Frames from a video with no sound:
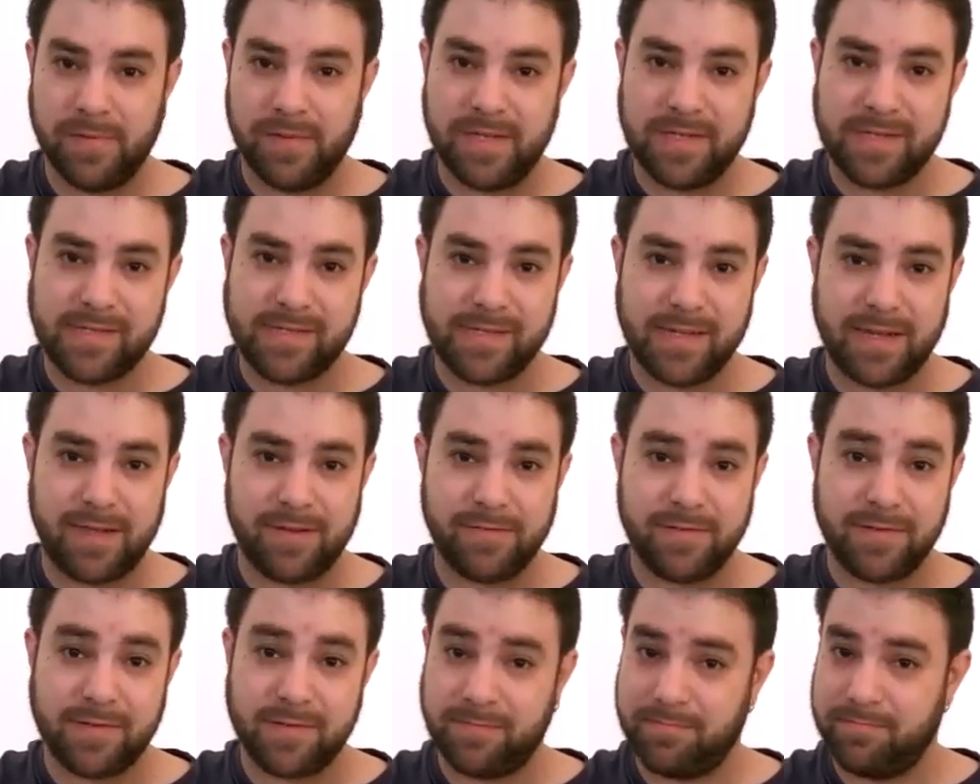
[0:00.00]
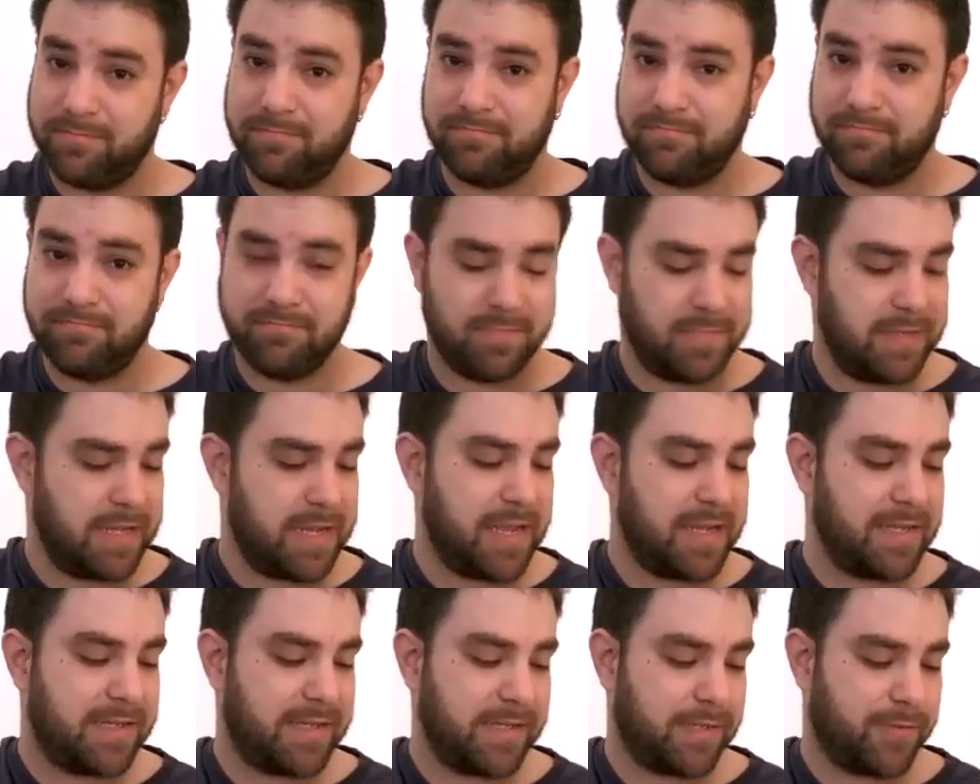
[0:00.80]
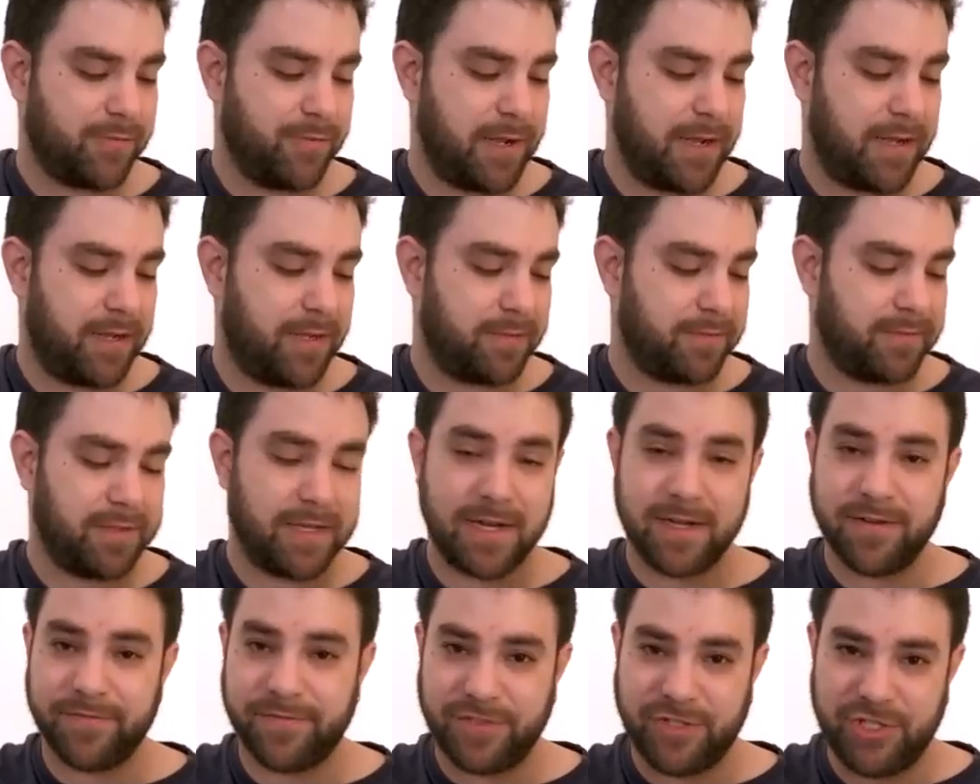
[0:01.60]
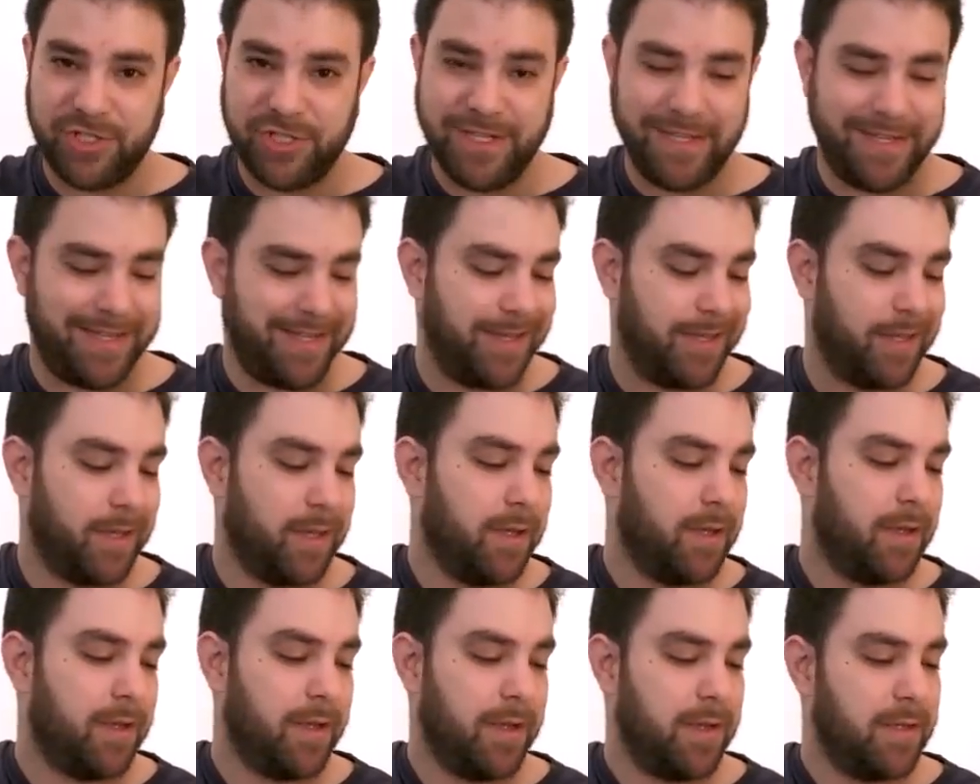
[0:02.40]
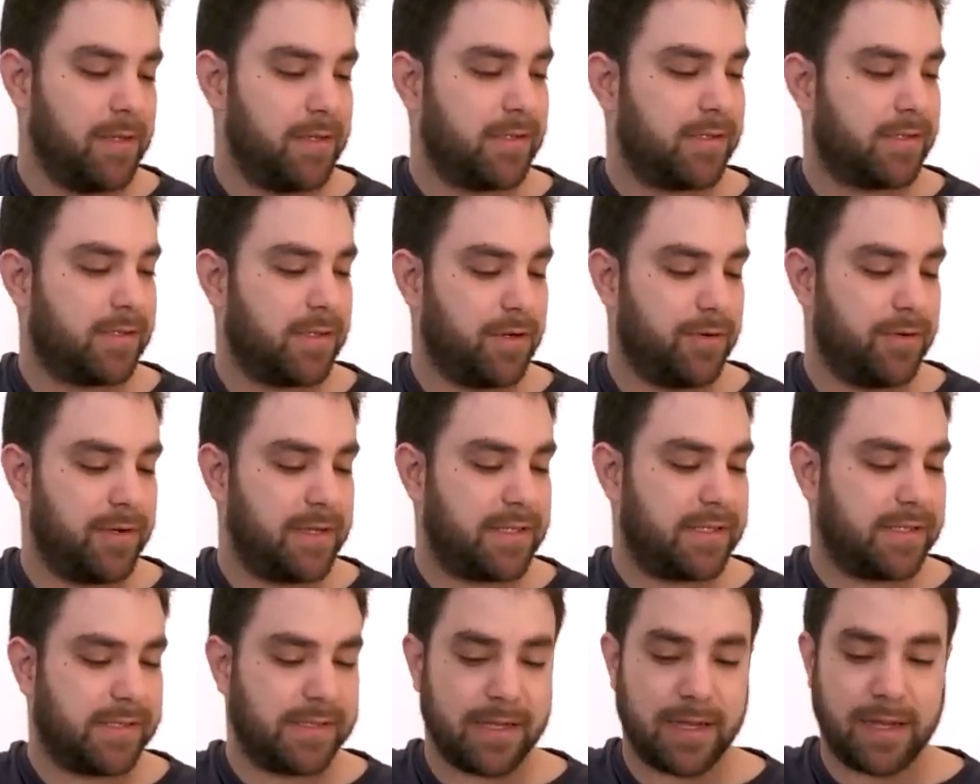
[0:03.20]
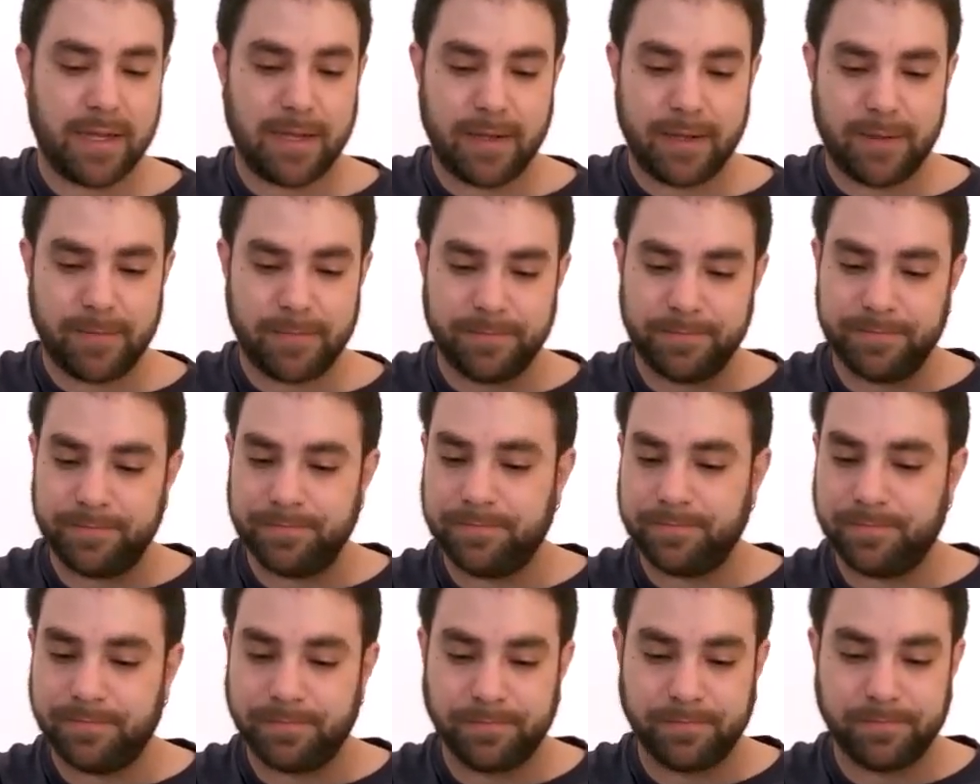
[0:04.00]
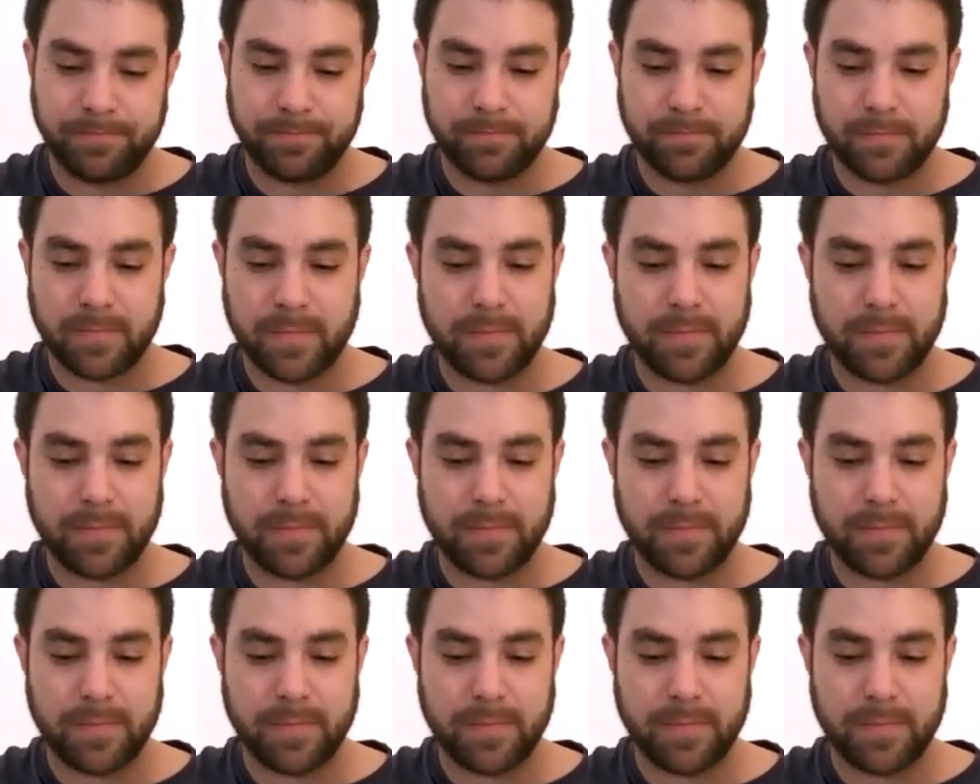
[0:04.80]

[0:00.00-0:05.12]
This sounds nice as well, kind of cheeky. So it's um.